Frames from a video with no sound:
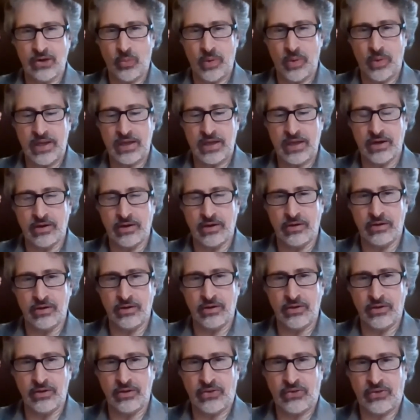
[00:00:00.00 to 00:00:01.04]
Where
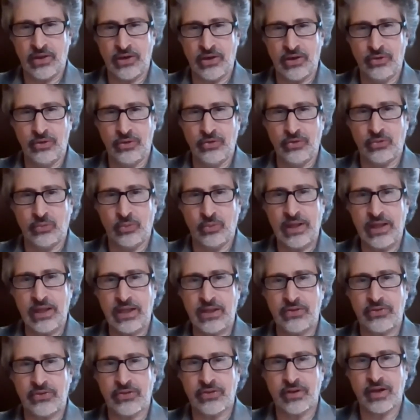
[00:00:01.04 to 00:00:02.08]
Sellars
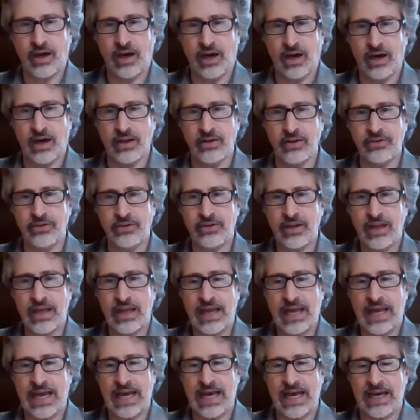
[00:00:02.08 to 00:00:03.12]
reads Kant
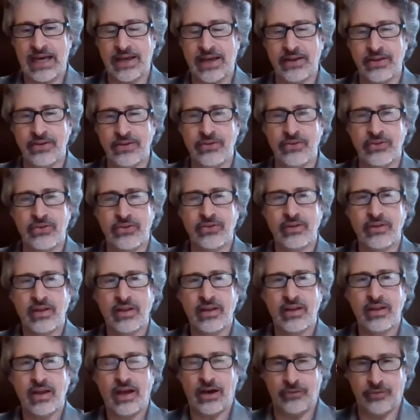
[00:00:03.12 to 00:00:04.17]
as
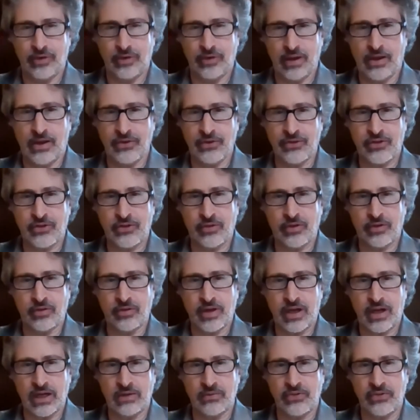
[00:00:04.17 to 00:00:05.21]
a philosopher of
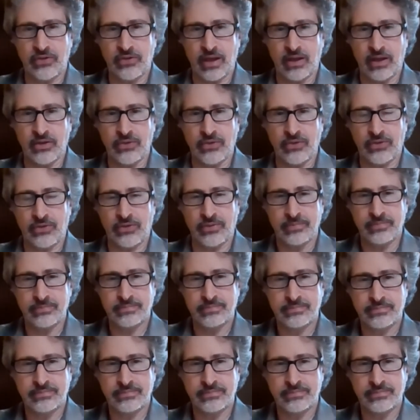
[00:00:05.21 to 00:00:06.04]
cognitive science.